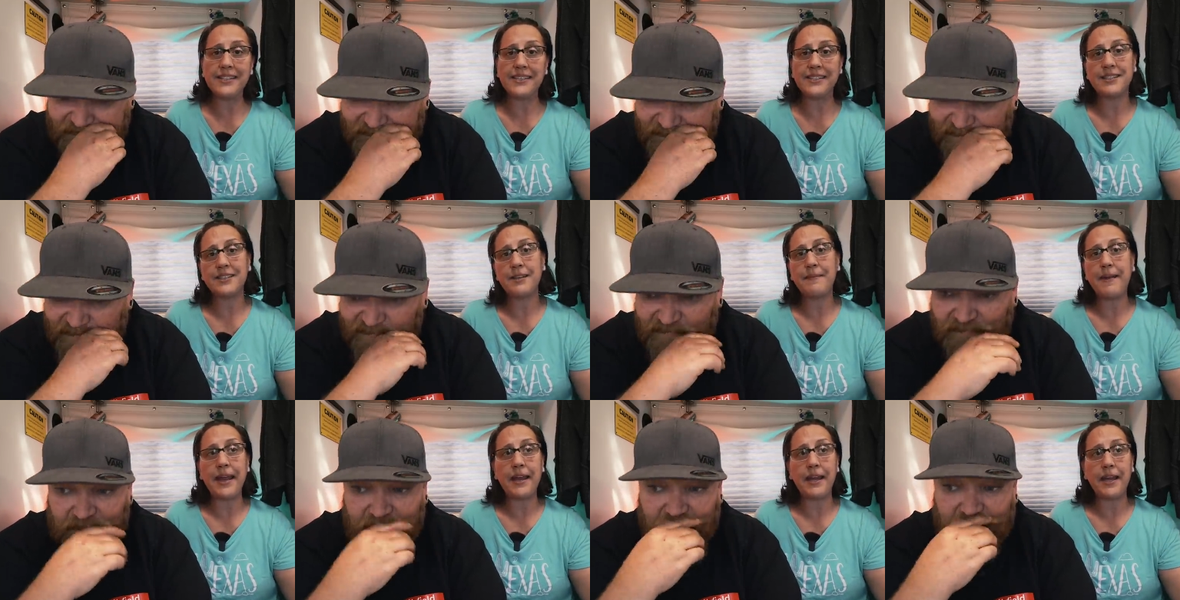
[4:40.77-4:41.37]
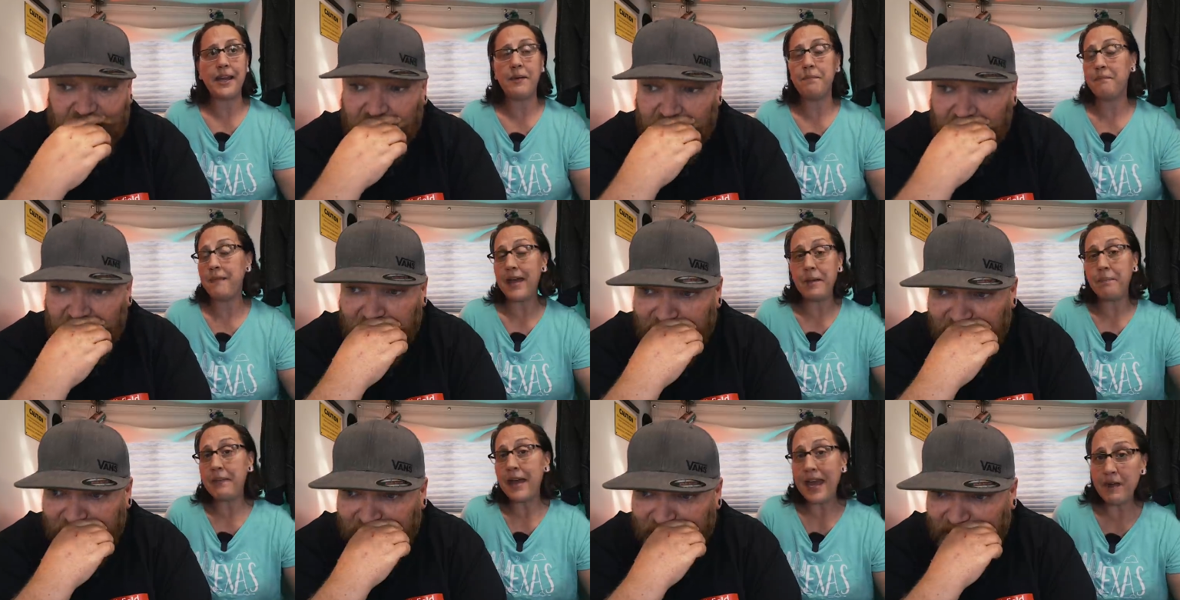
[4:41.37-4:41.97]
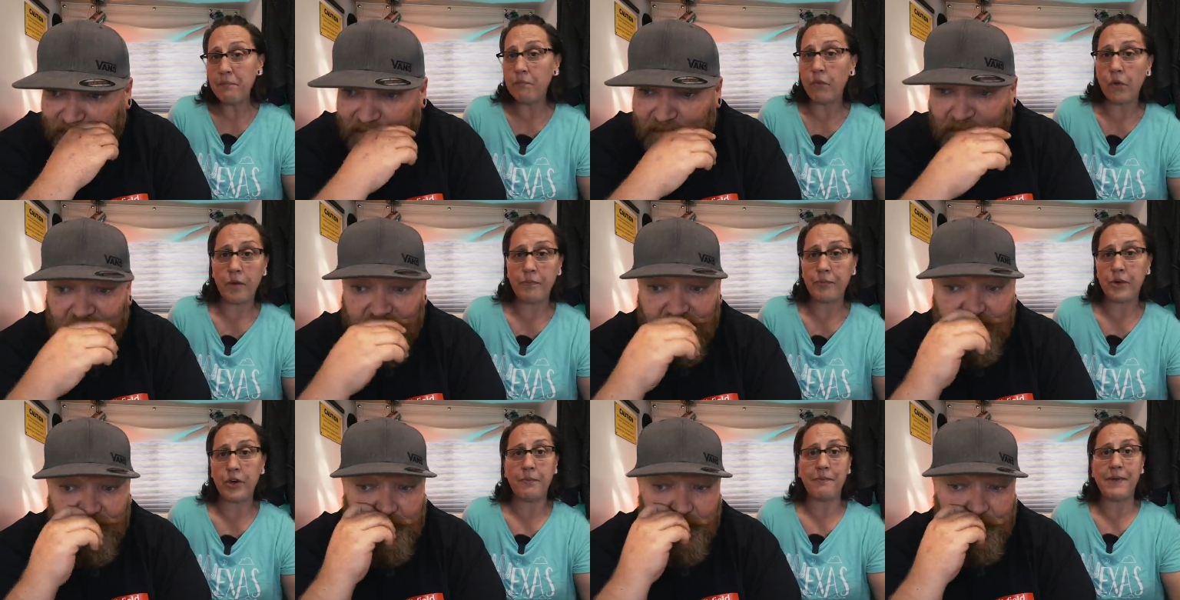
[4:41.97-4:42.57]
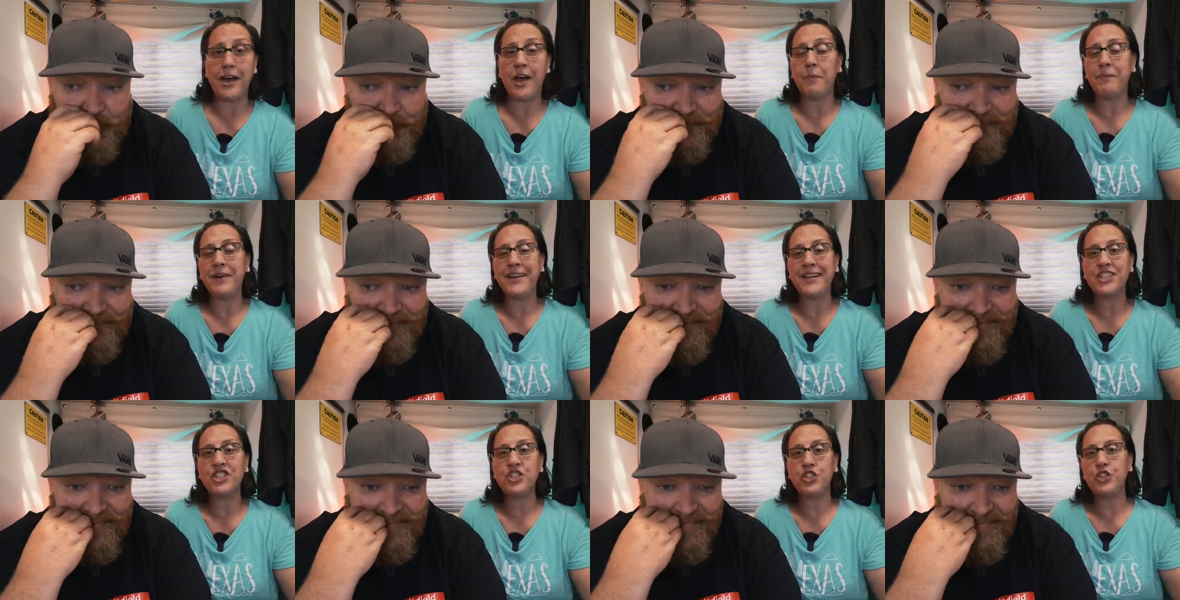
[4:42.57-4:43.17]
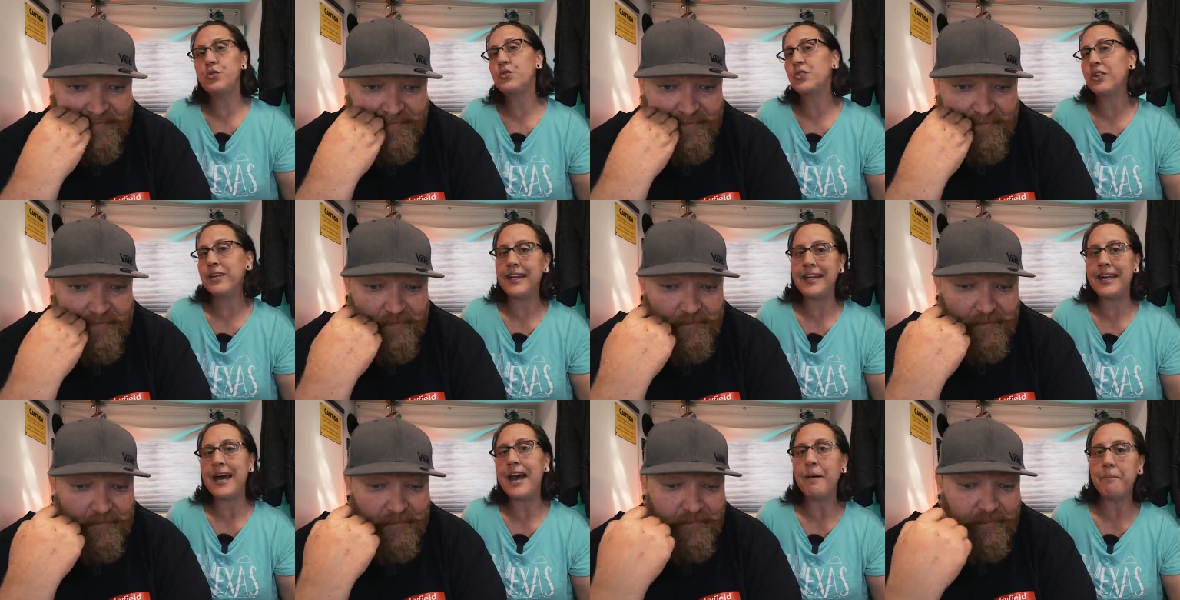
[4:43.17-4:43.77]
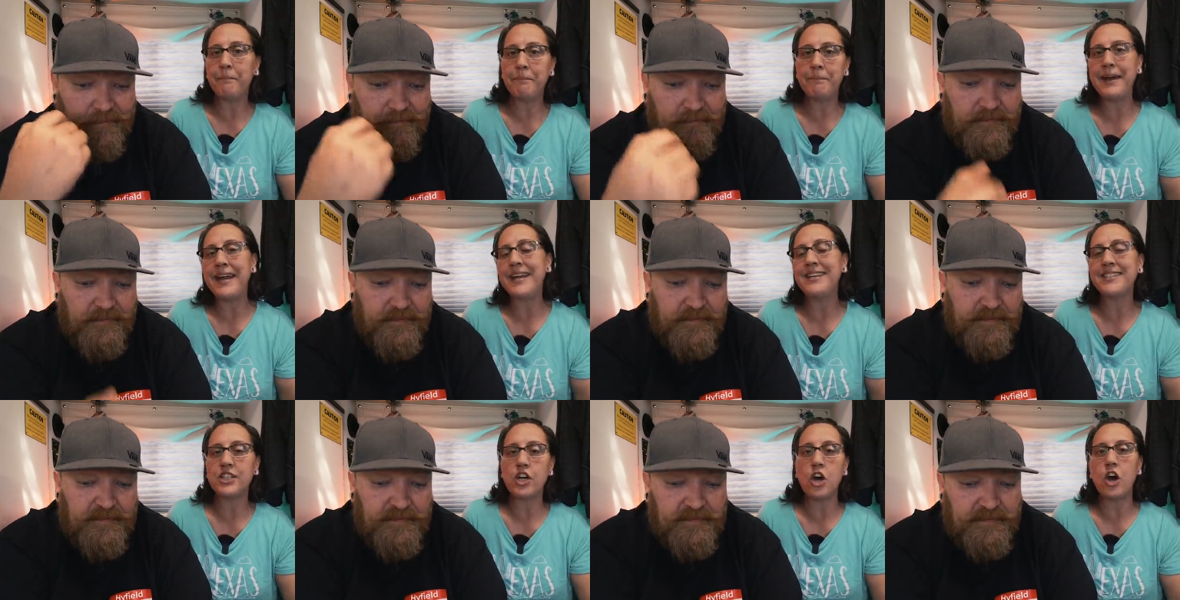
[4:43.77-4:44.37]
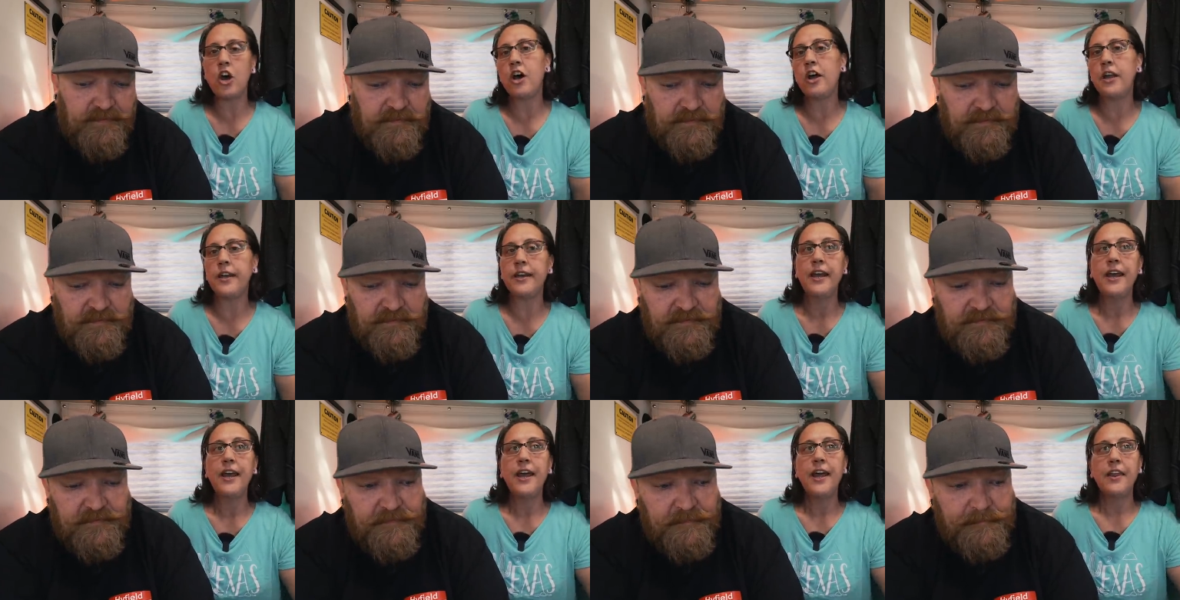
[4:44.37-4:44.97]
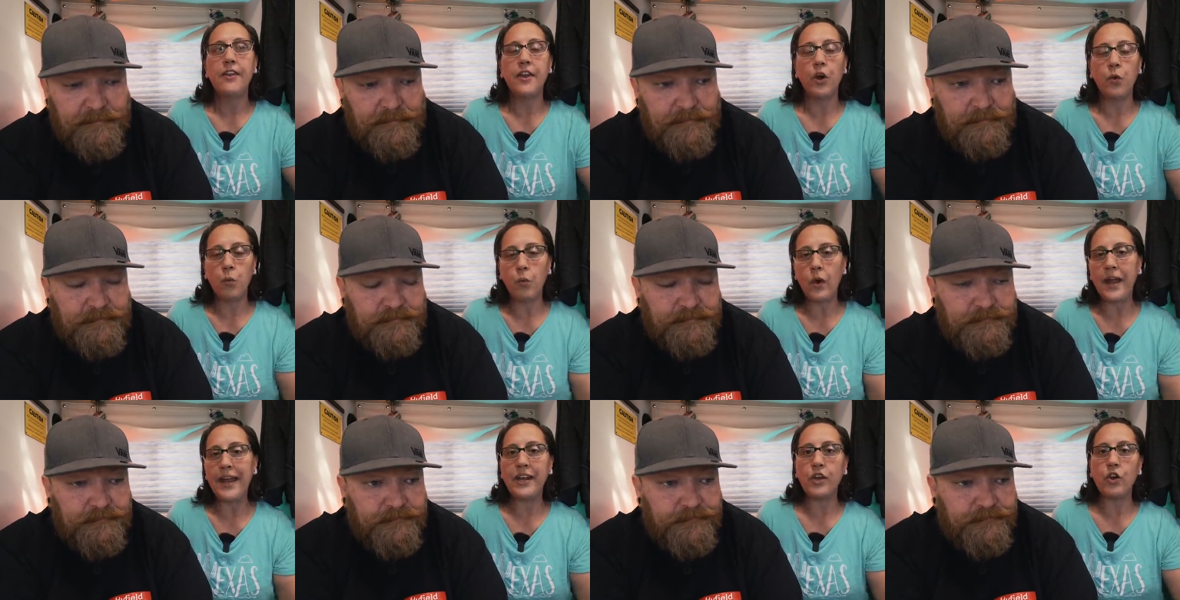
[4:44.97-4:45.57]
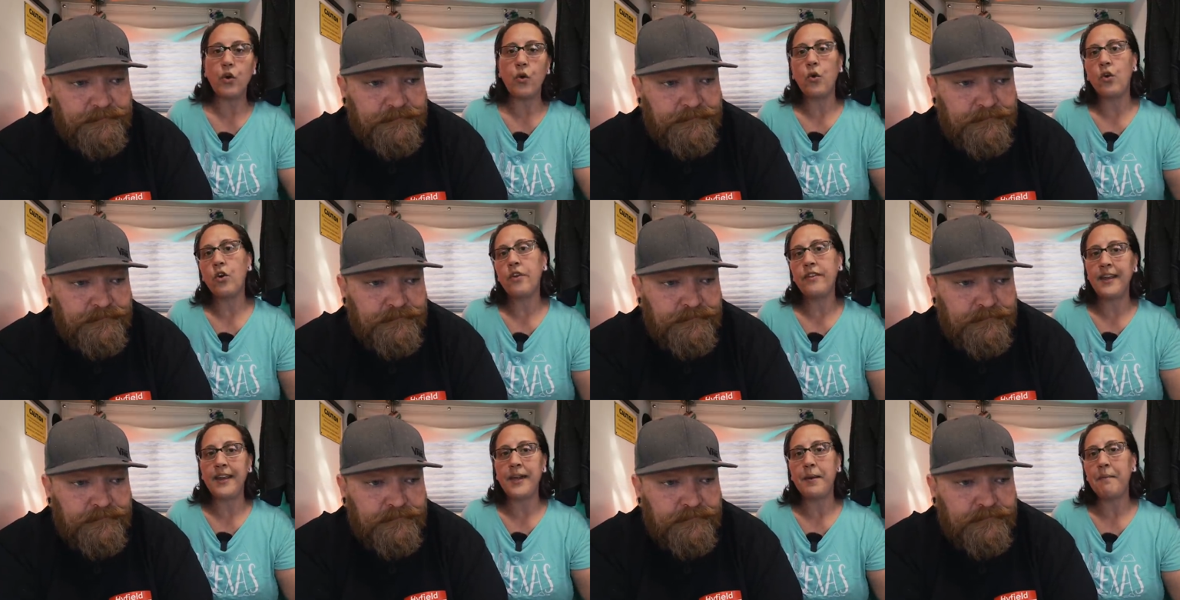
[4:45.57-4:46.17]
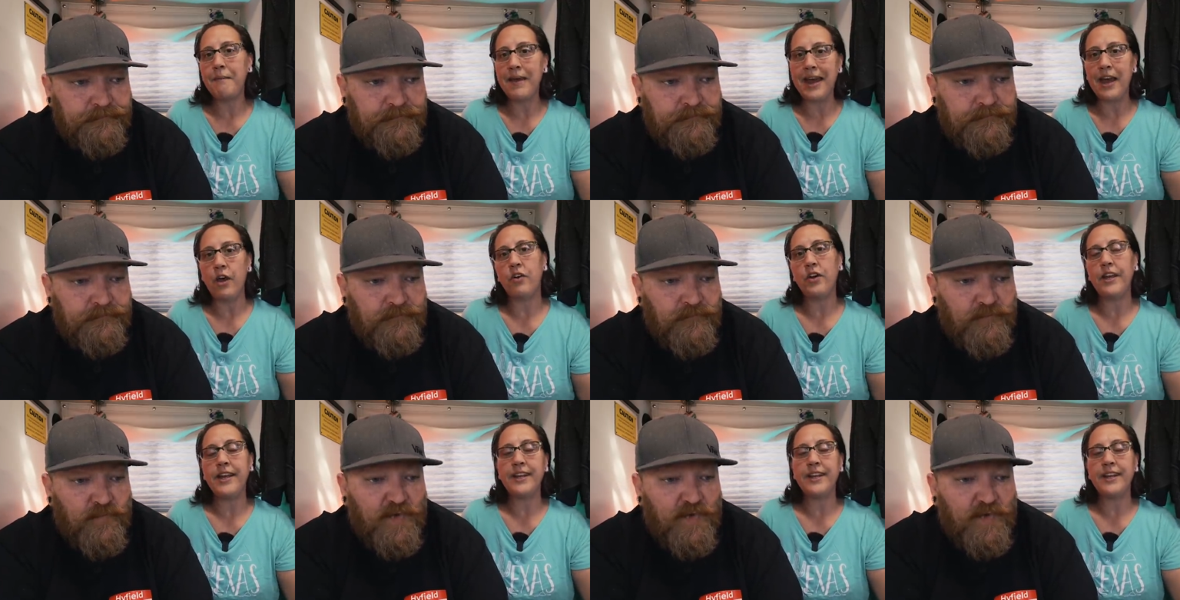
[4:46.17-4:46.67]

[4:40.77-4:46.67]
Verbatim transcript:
Speaker 1: it may it may pay more per mile, but it's usually not based on the weight or the amount.